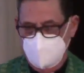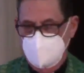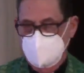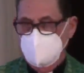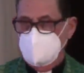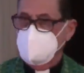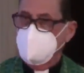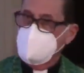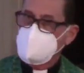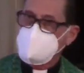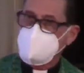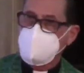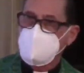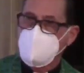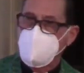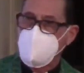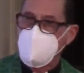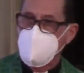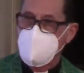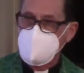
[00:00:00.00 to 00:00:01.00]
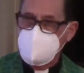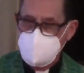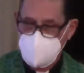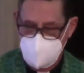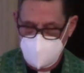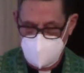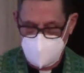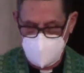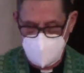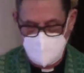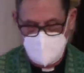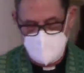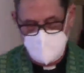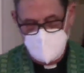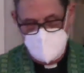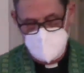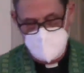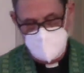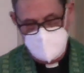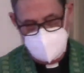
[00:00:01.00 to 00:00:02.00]
Now, closer to home,
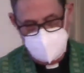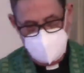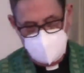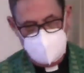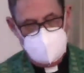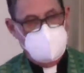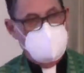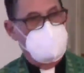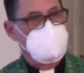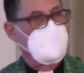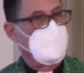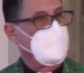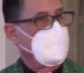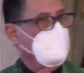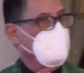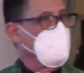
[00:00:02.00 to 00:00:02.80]
the early